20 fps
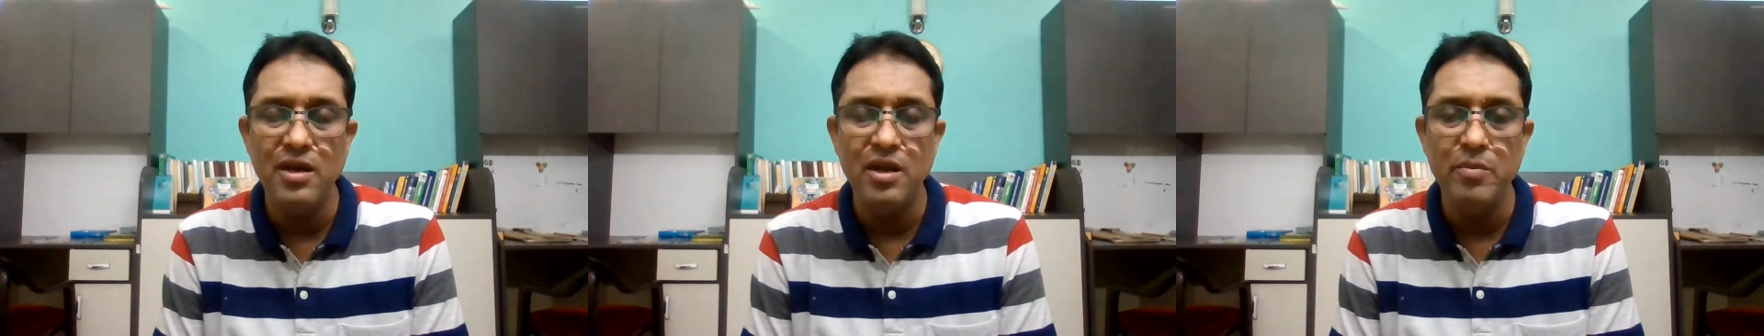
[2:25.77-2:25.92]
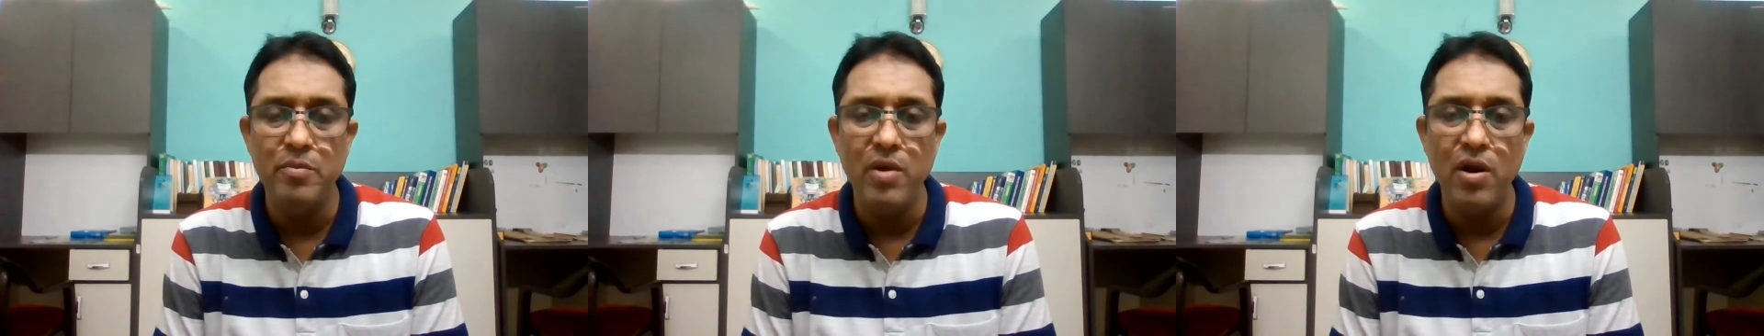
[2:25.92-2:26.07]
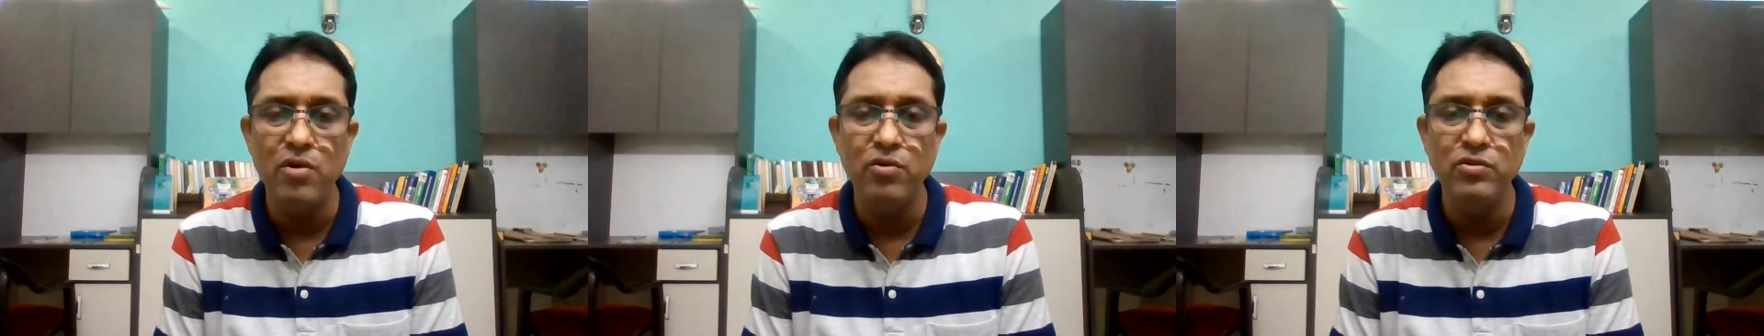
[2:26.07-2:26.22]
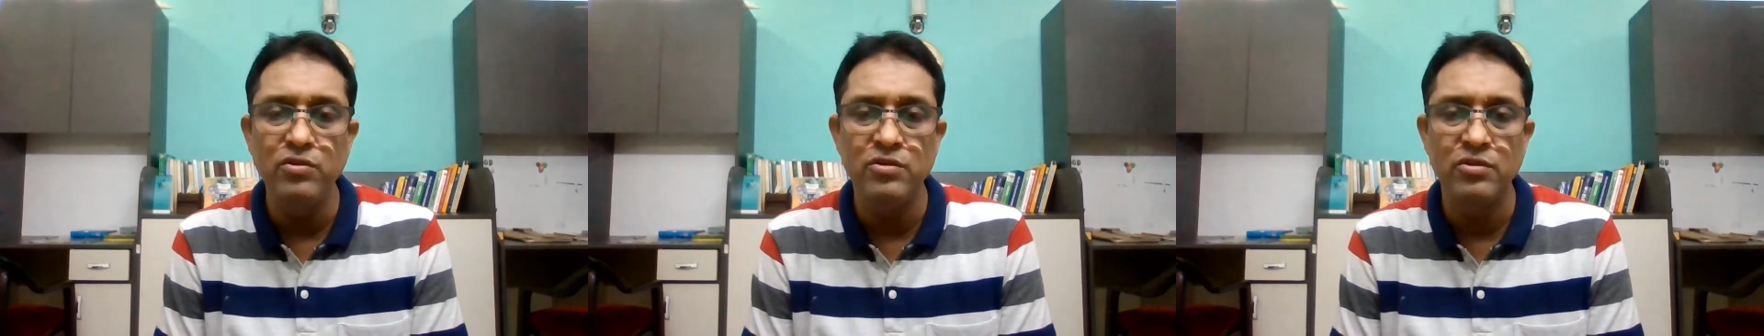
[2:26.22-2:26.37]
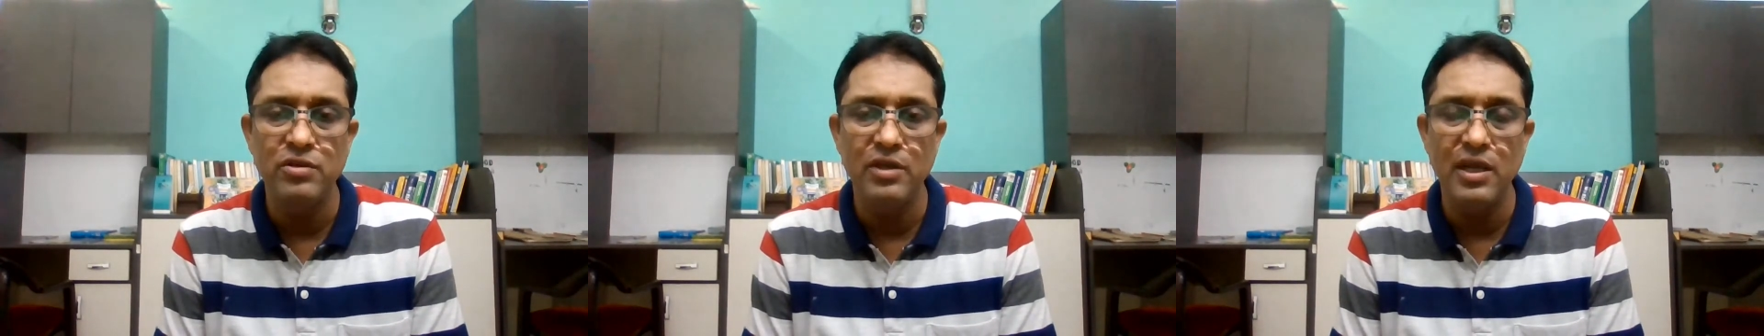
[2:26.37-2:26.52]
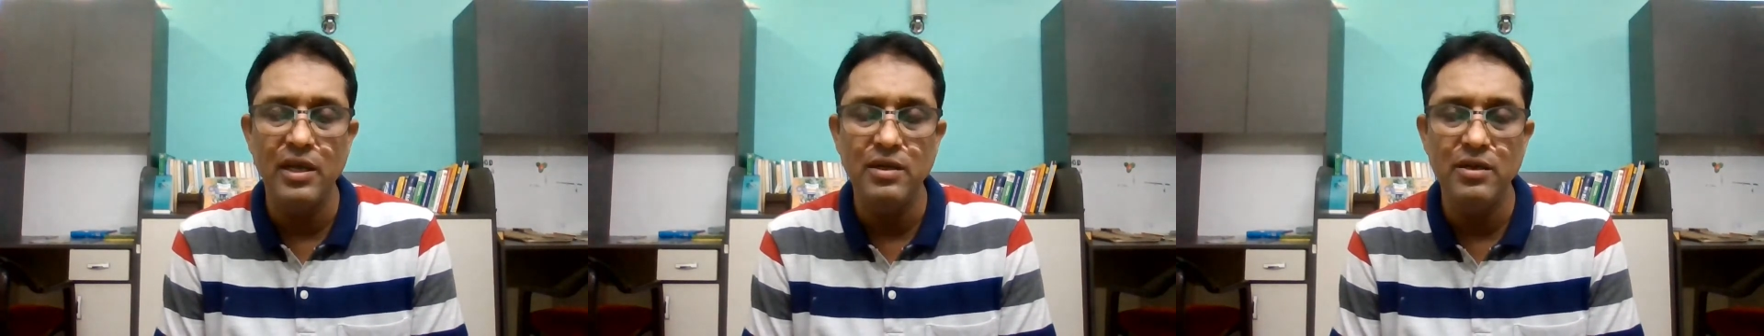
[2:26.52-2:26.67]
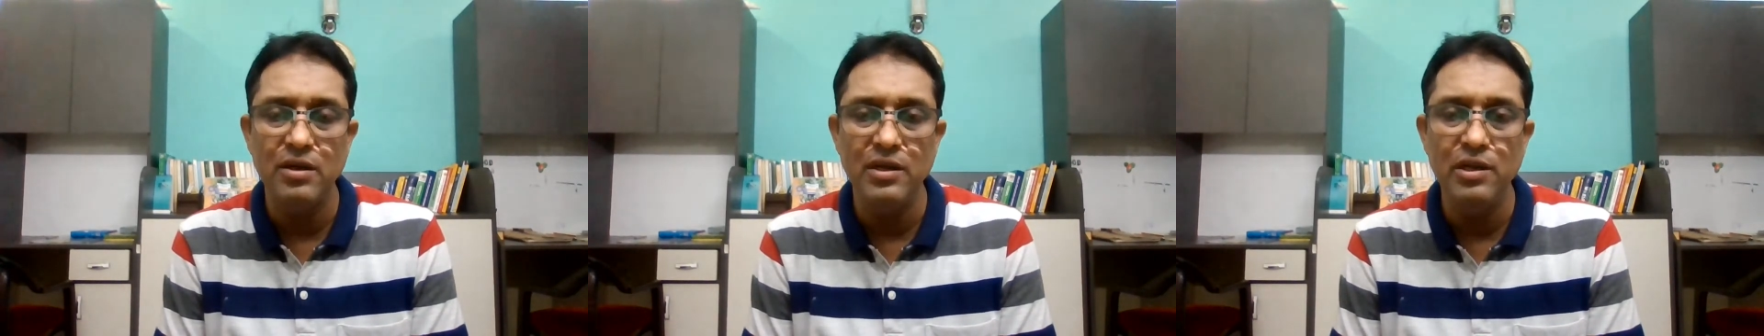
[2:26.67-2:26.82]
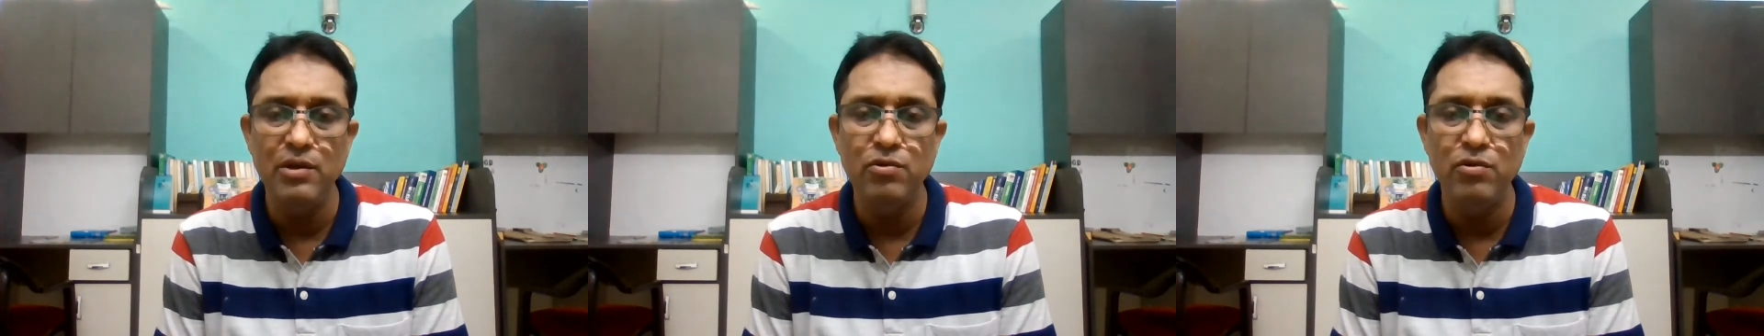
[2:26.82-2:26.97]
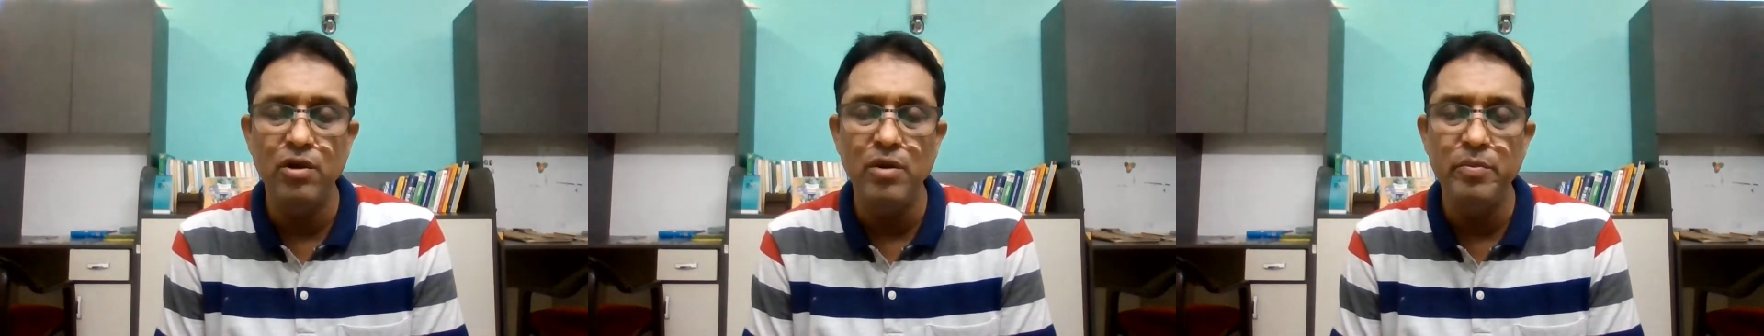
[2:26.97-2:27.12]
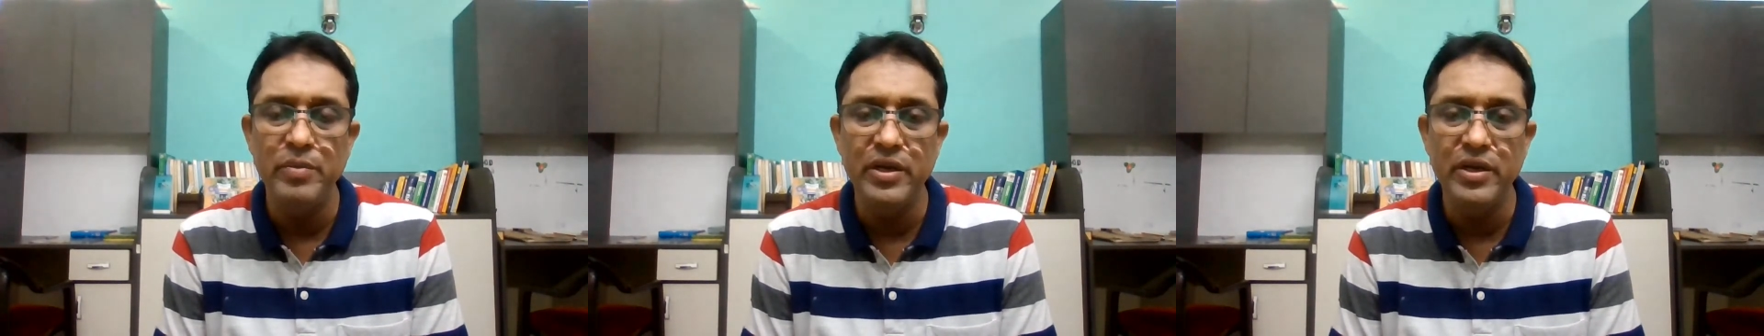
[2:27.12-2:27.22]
about a curriculum,